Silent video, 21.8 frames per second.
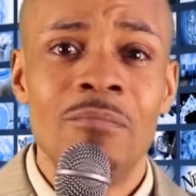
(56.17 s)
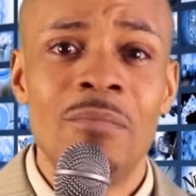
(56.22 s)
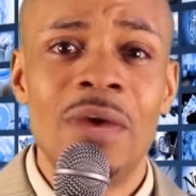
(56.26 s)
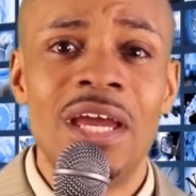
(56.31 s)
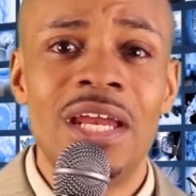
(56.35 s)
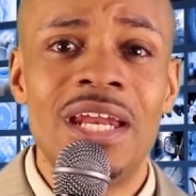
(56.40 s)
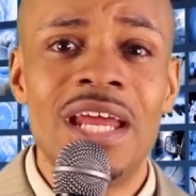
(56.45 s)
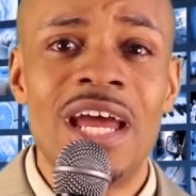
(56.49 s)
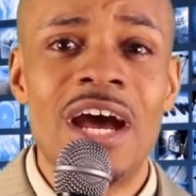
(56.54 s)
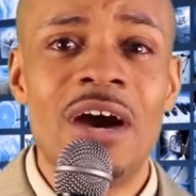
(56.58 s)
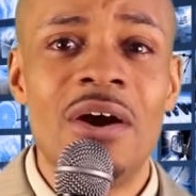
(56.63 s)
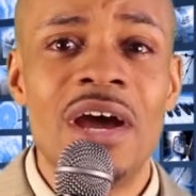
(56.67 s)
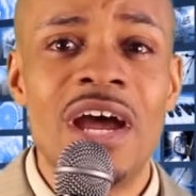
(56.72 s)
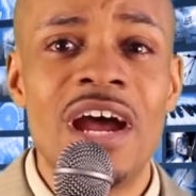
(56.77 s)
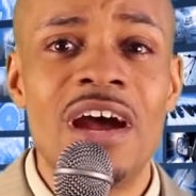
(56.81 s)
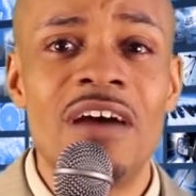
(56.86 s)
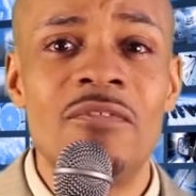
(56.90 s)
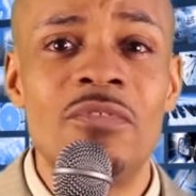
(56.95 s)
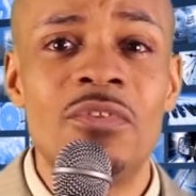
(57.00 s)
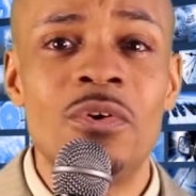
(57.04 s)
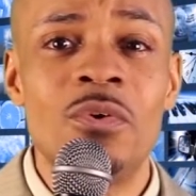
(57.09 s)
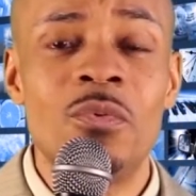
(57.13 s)
may now
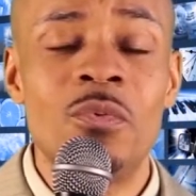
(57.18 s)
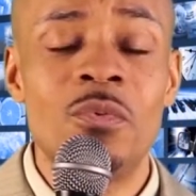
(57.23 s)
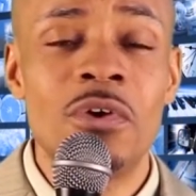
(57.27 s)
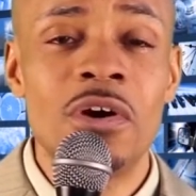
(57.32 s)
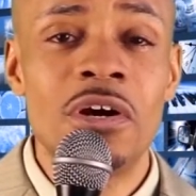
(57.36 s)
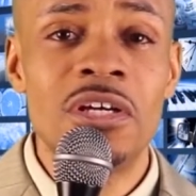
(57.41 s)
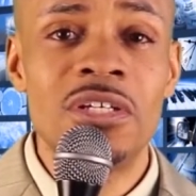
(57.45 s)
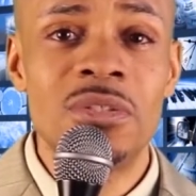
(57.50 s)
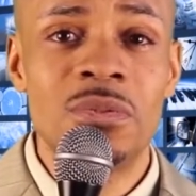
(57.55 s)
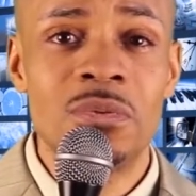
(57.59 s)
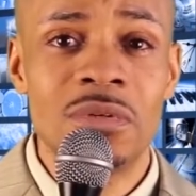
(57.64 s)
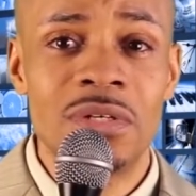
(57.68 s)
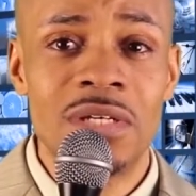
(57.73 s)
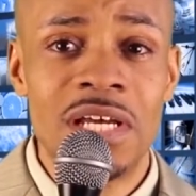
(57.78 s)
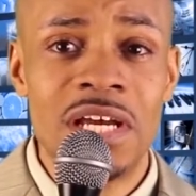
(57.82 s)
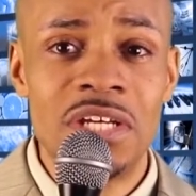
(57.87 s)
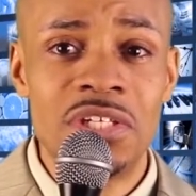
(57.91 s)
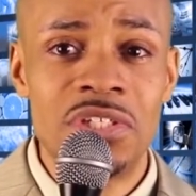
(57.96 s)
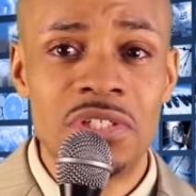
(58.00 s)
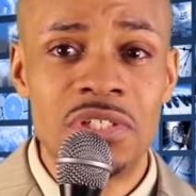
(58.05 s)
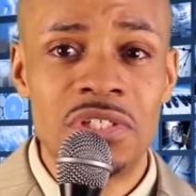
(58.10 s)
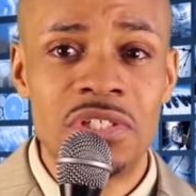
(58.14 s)
have the worst
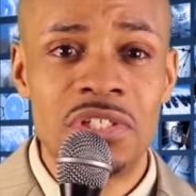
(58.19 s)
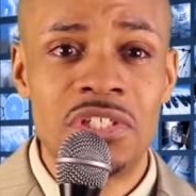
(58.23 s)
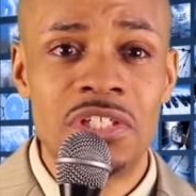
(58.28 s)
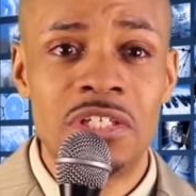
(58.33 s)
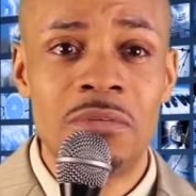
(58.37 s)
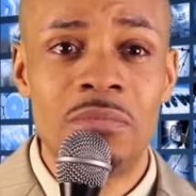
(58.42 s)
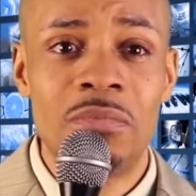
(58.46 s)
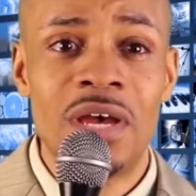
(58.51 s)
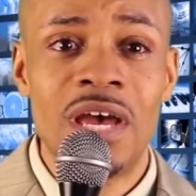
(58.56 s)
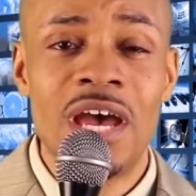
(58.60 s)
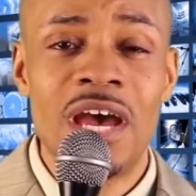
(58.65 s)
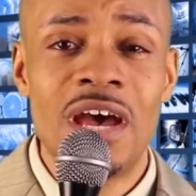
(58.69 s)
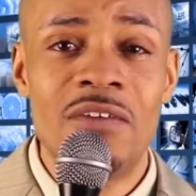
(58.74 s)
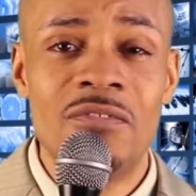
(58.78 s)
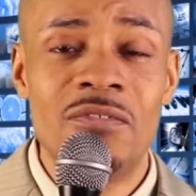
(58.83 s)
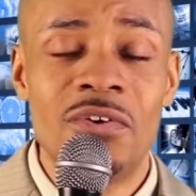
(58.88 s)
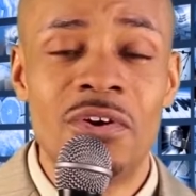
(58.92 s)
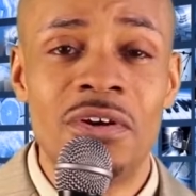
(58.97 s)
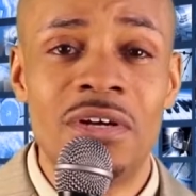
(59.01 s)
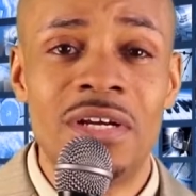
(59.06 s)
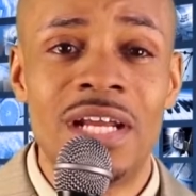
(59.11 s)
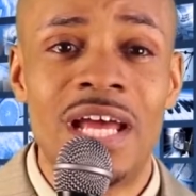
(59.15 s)
relationship
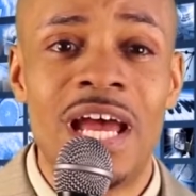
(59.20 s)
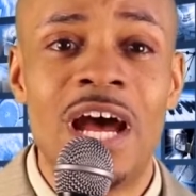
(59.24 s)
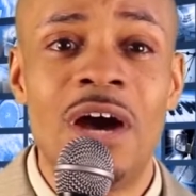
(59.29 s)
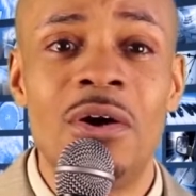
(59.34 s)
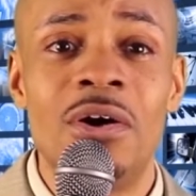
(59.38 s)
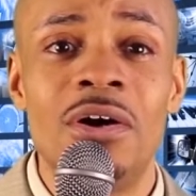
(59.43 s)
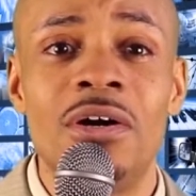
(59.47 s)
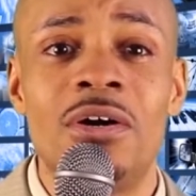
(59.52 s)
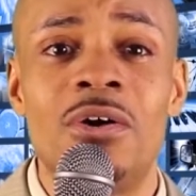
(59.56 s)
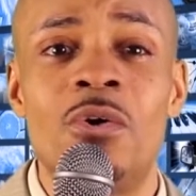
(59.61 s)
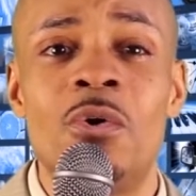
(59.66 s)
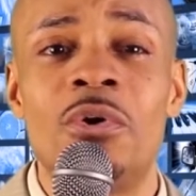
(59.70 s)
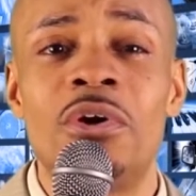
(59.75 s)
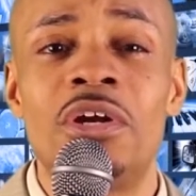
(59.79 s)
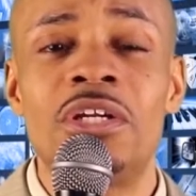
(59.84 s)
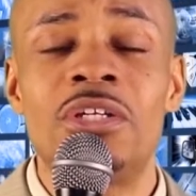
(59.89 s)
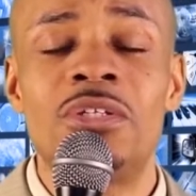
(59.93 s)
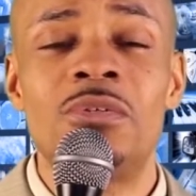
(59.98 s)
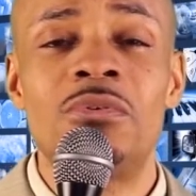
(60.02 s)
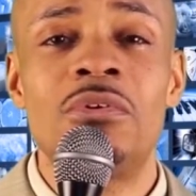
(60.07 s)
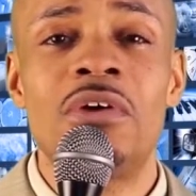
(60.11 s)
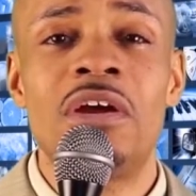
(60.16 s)
ever now,
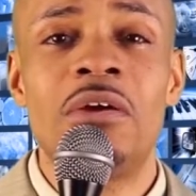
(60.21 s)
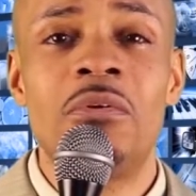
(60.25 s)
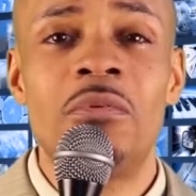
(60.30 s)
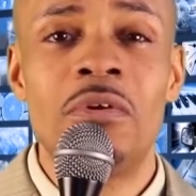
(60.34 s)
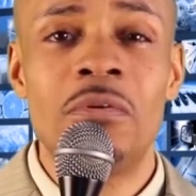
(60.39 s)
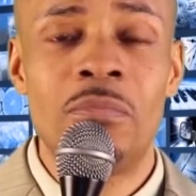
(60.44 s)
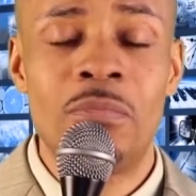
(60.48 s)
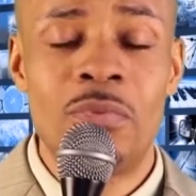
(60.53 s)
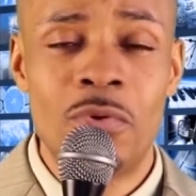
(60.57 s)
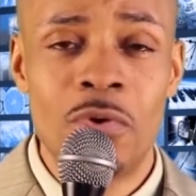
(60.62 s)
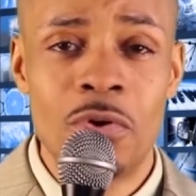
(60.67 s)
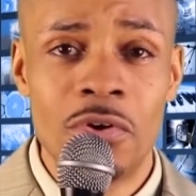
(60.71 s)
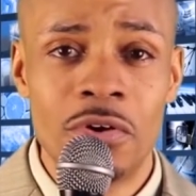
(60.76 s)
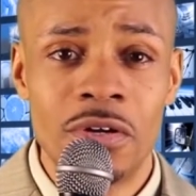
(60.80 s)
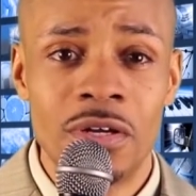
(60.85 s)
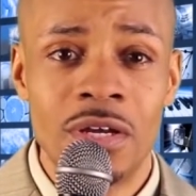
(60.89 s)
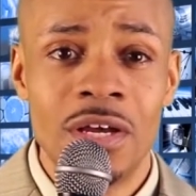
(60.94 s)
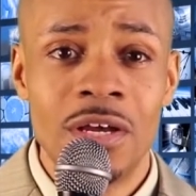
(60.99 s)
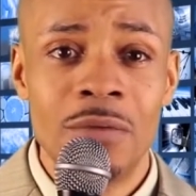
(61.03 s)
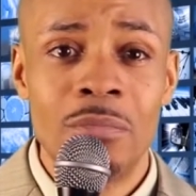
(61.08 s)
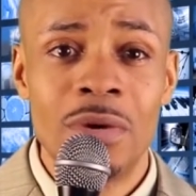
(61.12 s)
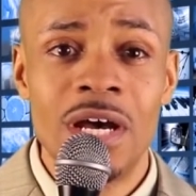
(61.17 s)
according to a report
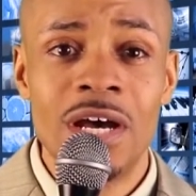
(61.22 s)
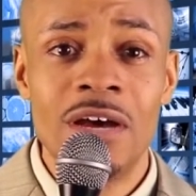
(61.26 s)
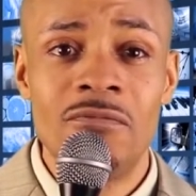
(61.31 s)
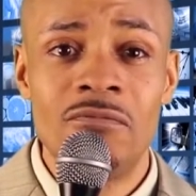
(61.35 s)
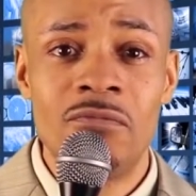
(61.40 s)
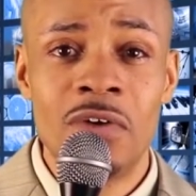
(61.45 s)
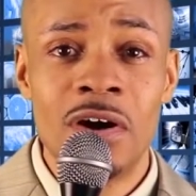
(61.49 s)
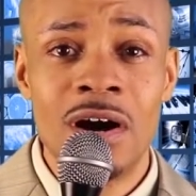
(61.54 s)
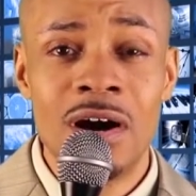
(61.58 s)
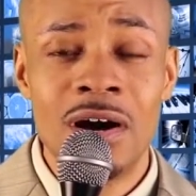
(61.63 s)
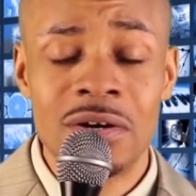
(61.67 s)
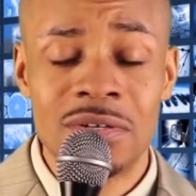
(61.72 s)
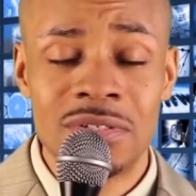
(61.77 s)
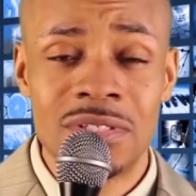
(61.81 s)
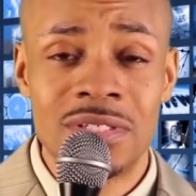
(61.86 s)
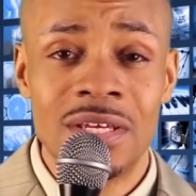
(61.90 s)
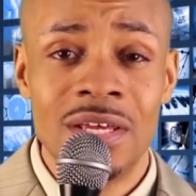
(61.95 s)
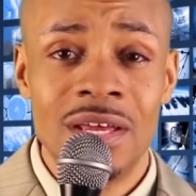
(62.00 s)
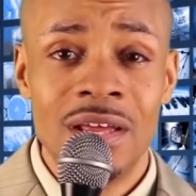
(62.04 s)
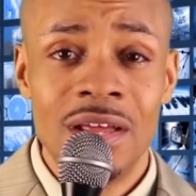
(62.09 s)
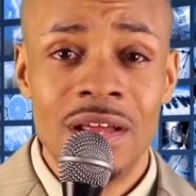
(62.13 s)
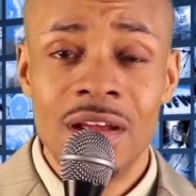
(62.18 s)
by
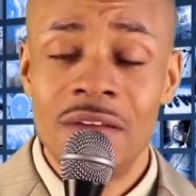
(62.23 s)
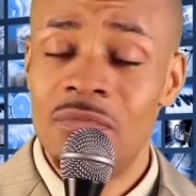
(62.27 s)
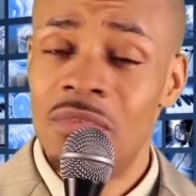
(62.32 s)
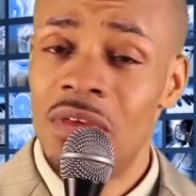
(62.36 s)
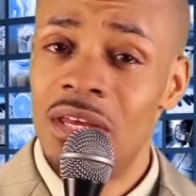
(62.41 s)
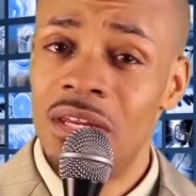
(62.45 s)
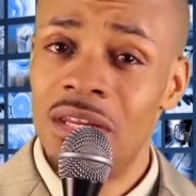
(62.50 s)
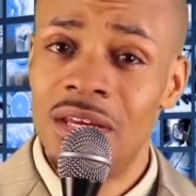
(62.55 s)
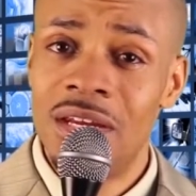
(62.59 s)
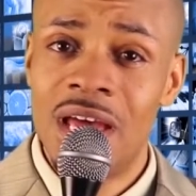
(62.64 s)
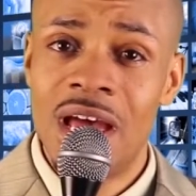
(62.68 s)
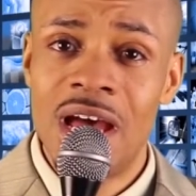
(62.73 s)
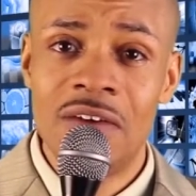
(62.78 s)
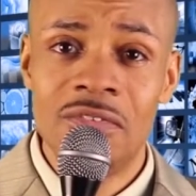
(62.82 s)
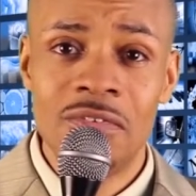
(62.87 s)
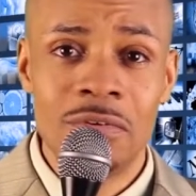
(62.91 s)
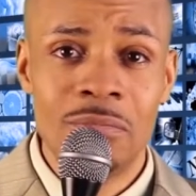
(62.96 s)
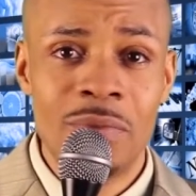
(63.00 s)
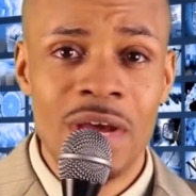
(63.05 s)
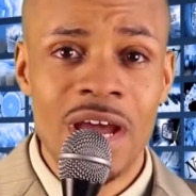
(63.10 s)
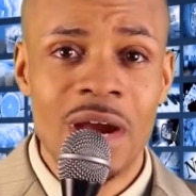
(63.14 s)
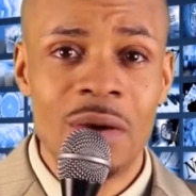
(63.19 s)
Vox, if they didn't have
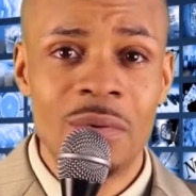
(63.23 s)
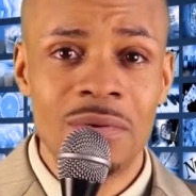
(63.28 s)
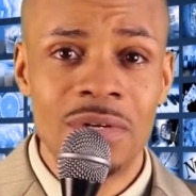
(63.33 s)
a bad